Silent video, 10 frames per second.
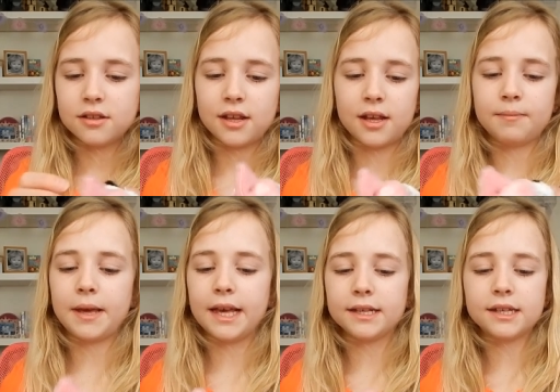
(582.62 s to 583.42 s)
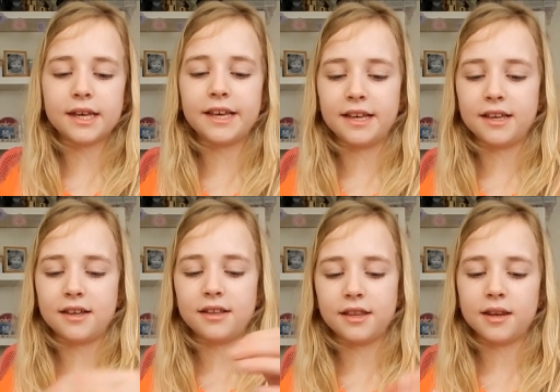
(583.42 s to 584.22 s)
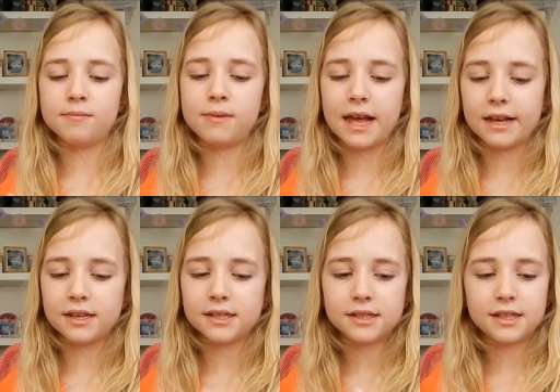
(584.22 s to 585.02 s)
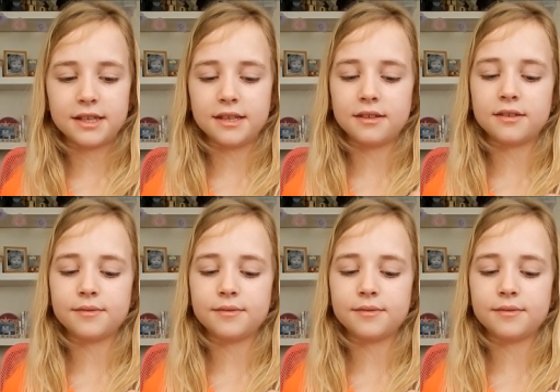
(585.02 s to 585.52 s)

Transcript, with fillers: like pink ear and then a black ear.